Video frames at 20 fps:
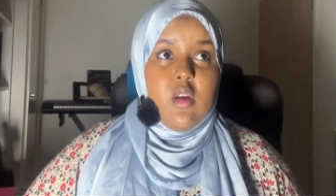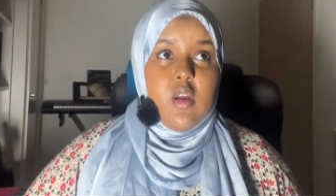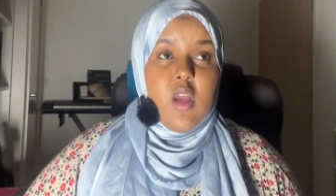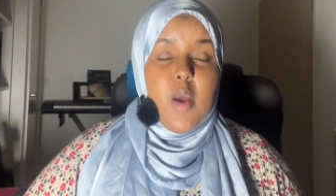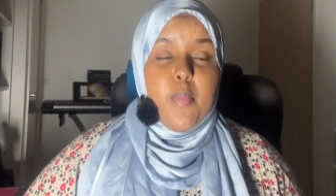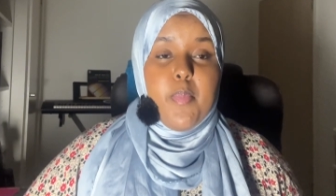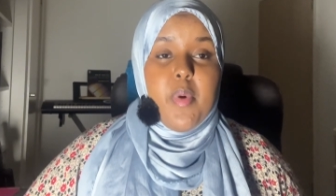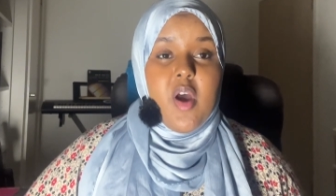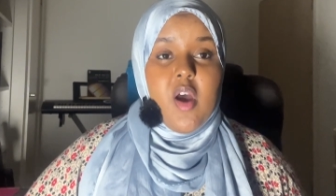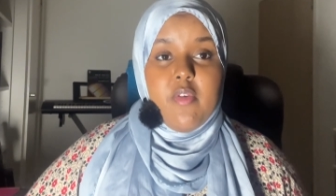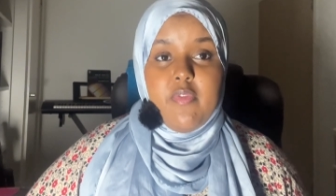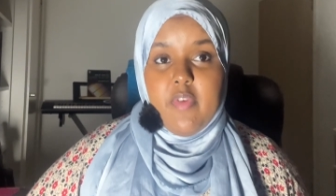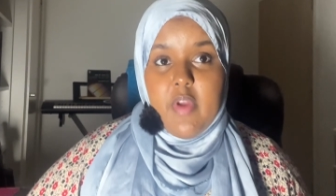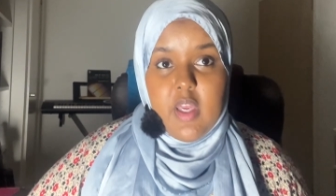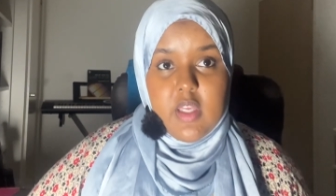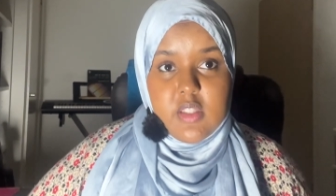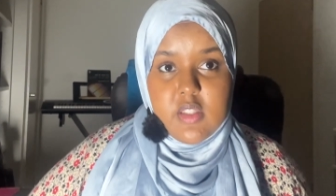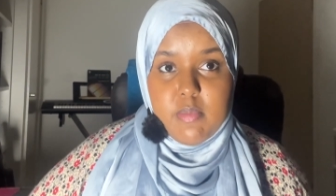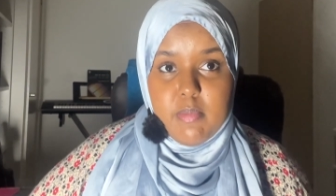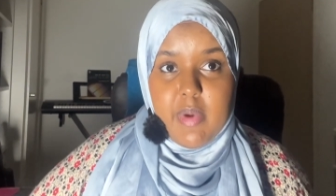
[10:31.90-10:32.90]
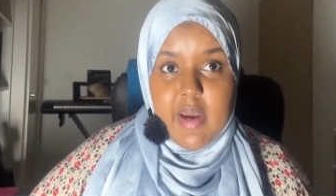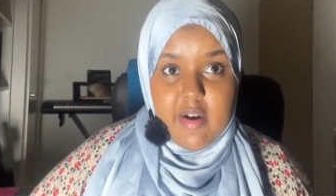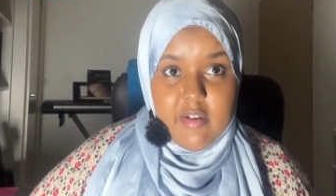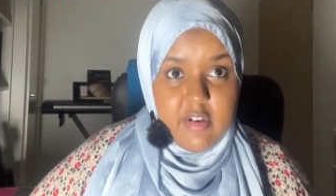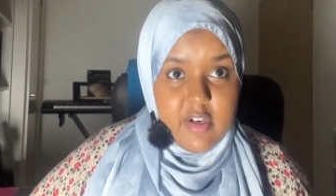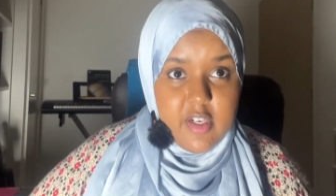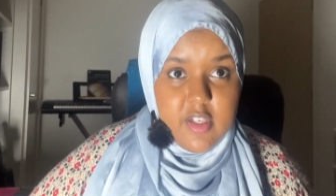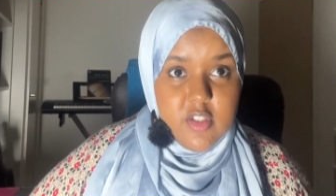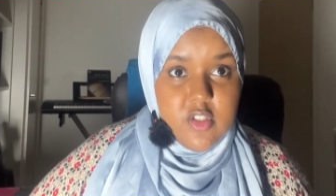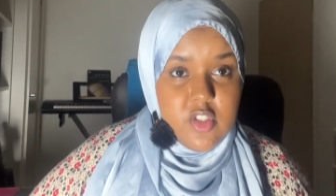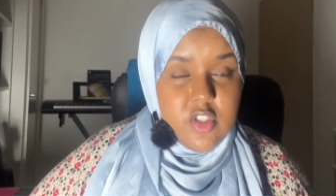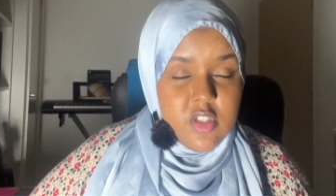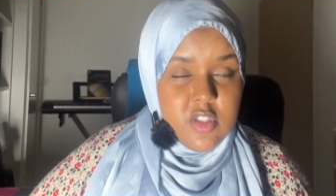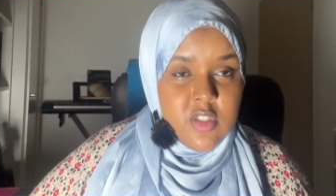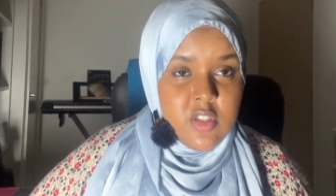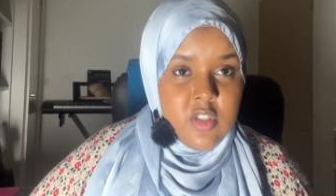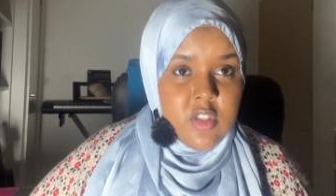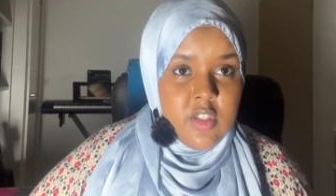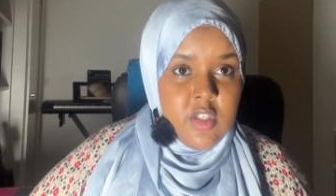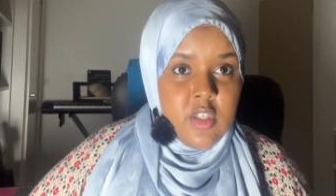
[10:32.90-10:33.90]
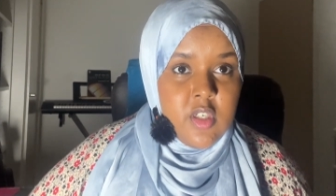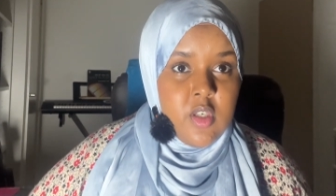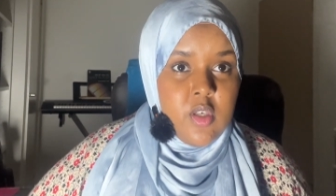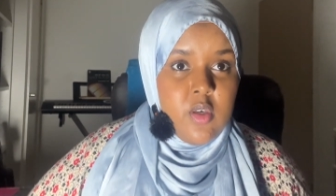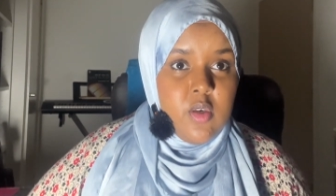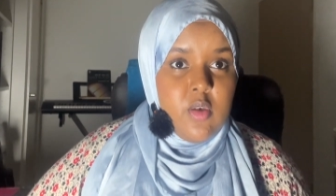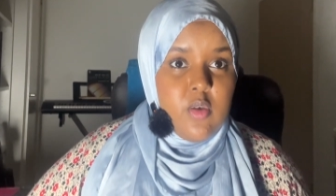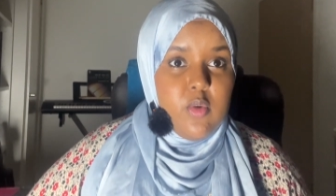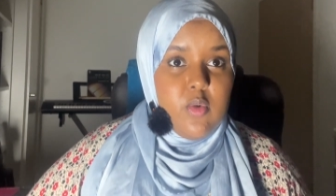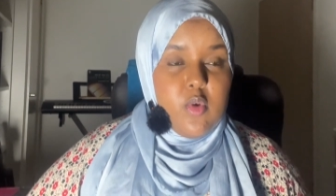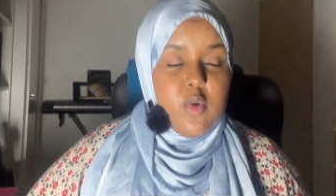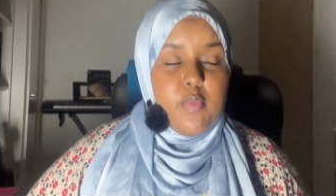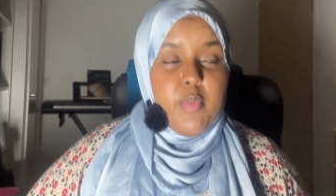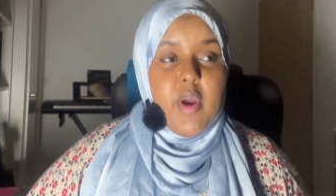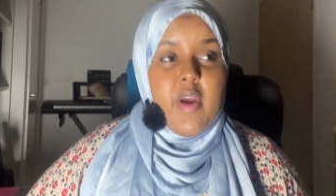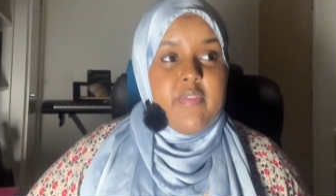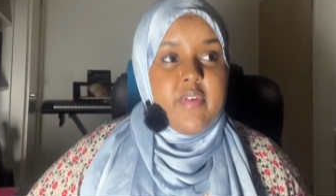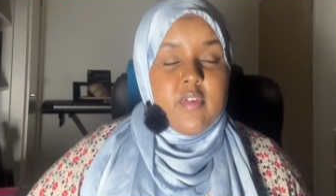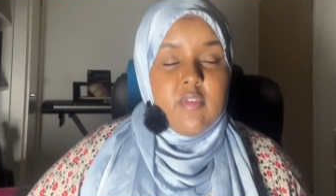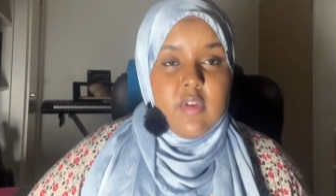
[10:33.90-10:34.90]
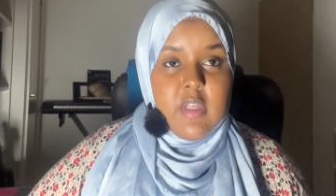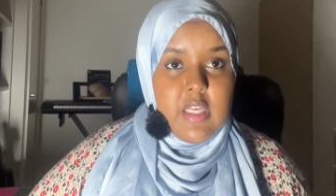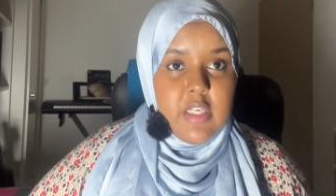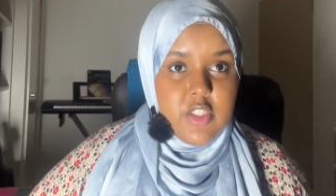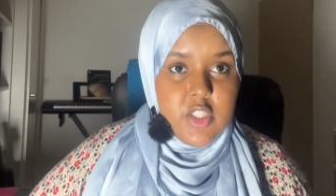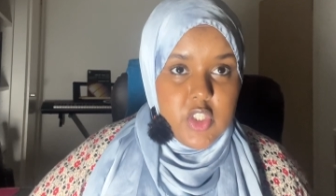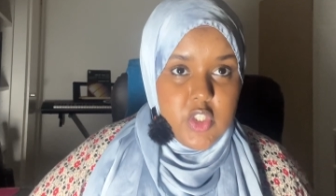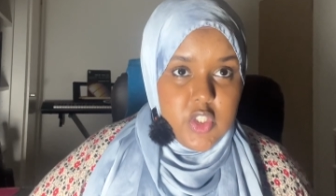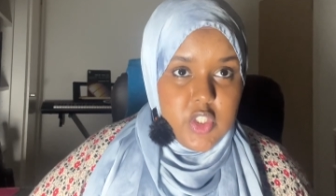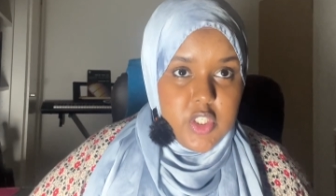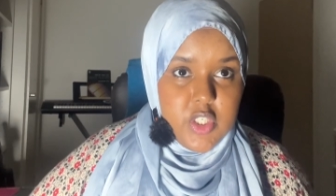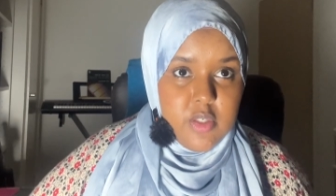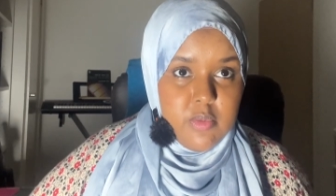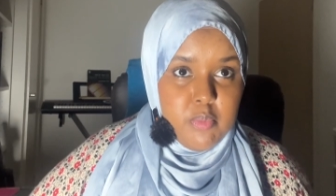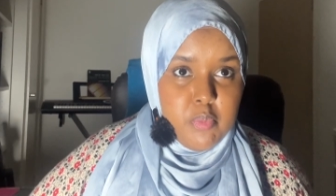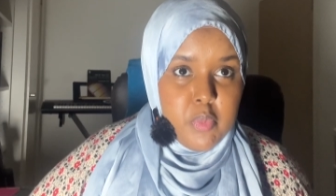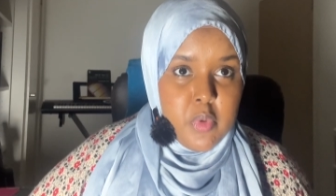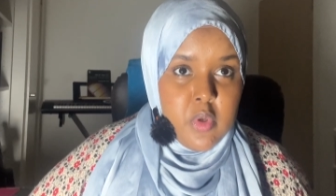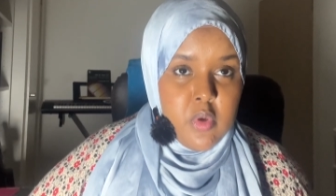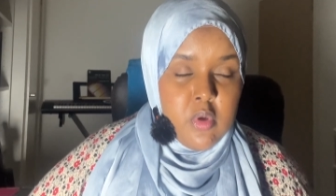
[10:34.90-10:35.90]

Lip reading: perfect marriage or a perfect relationship,